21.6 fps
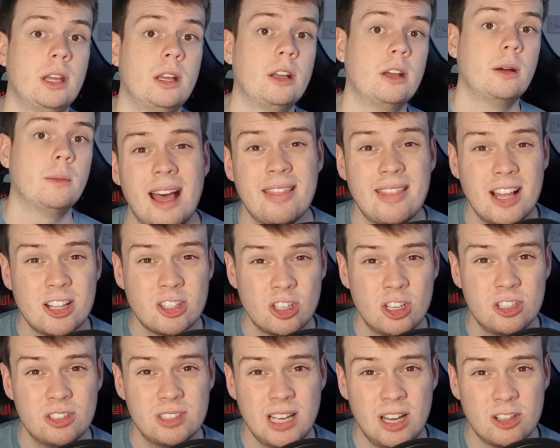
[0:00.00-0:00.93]
income. And that
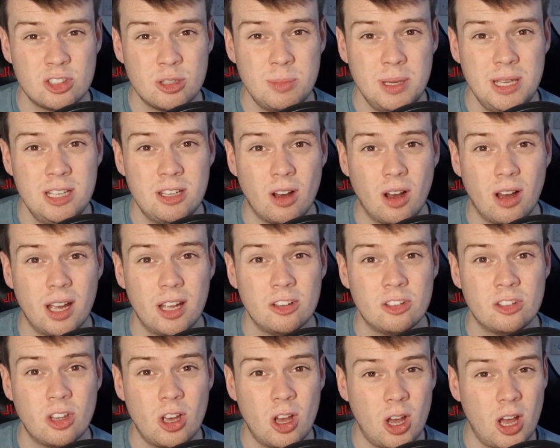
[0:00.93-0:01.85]
turns out to be,
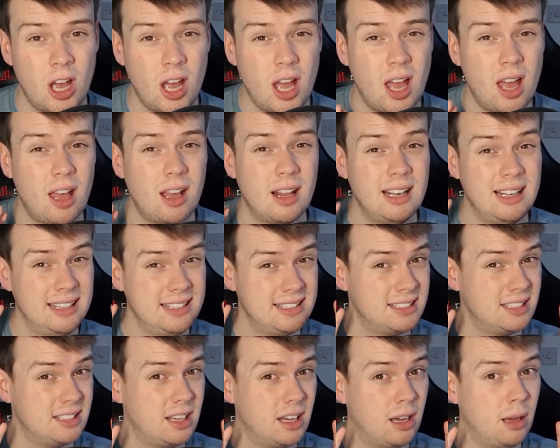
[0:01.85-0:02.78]
guys,
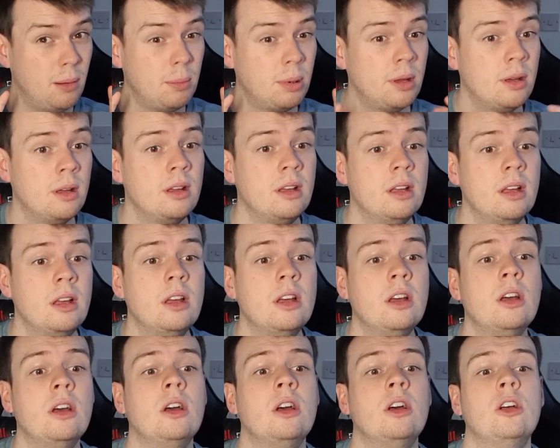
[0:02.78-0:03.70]
listen up,
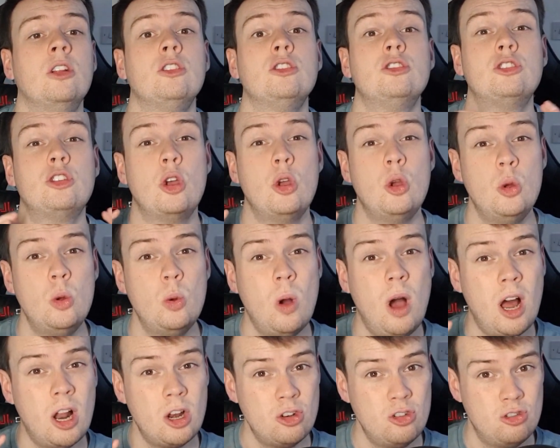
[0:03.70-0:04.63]

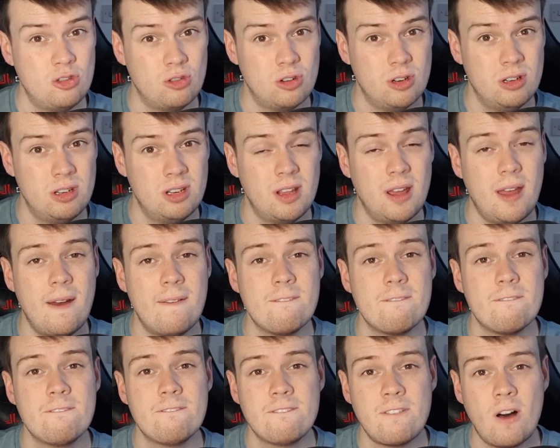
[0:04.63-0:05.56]

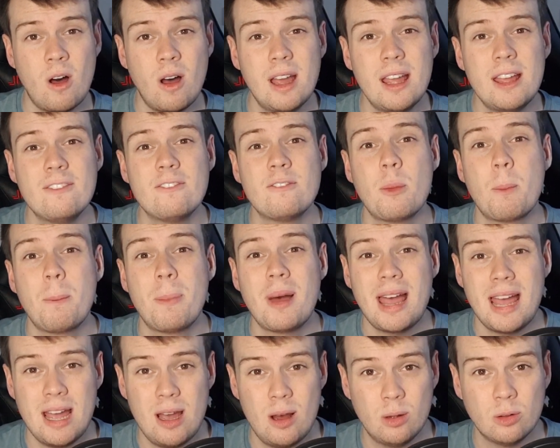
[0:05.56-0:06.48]

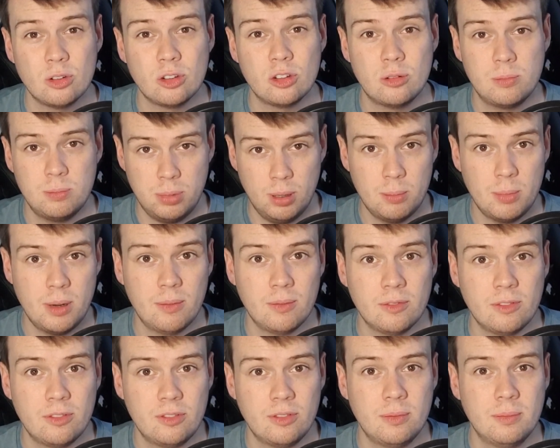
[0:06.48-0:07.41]
£205 per
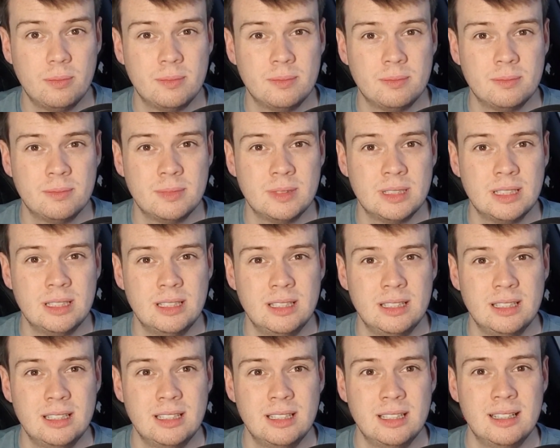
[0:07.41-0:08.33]
month.
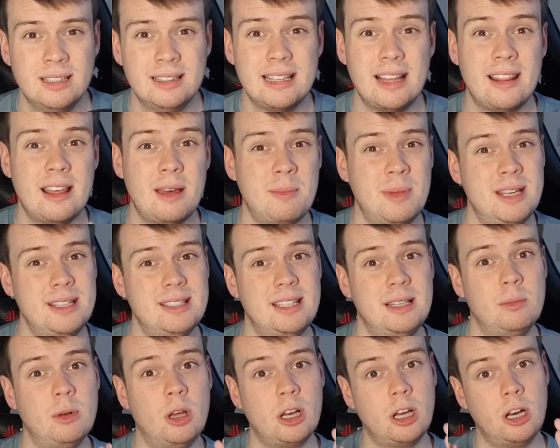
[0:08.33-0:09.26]
Now that may
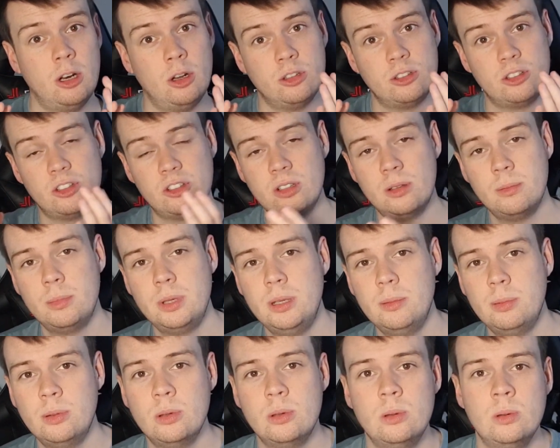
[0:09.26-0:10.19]
seem like a lot to some
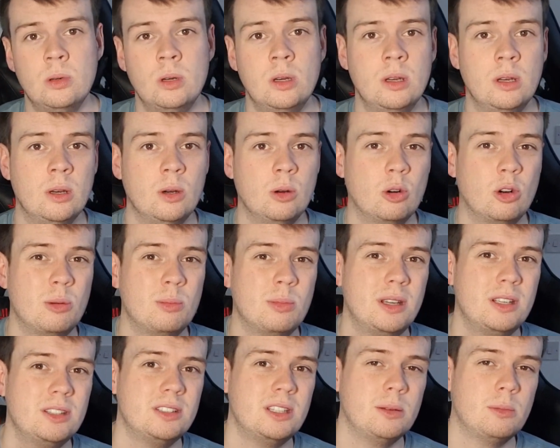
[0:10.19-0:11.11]
people, or it
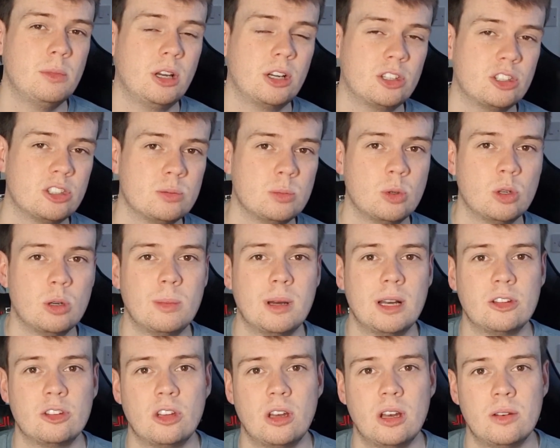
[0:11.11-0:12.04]
may seem like a small
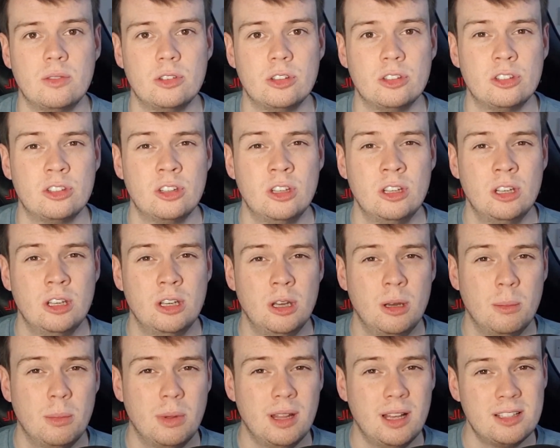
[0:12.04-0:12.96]
amount to others,
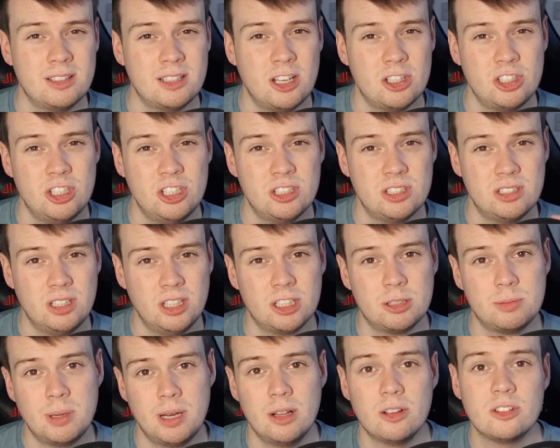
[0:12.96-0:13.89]
but that's actually
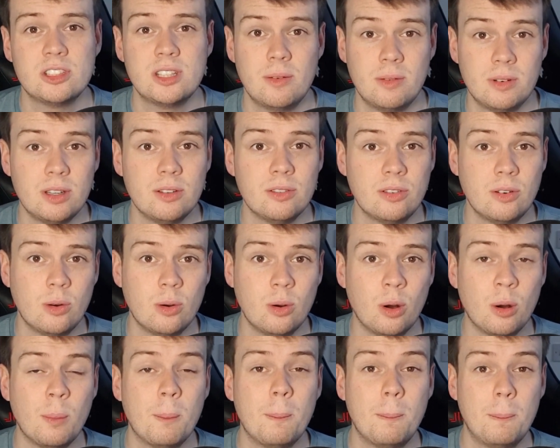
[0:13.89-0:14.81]

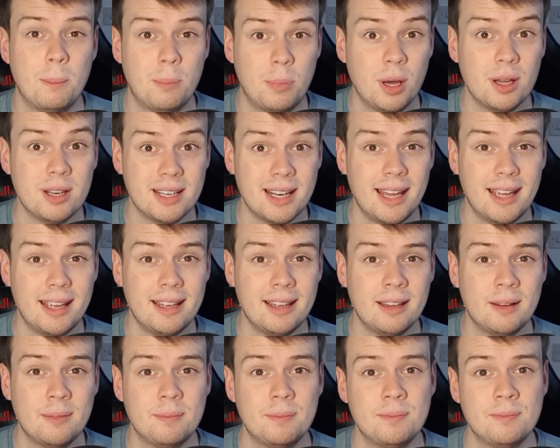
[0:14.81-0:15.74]
£6.74 per day,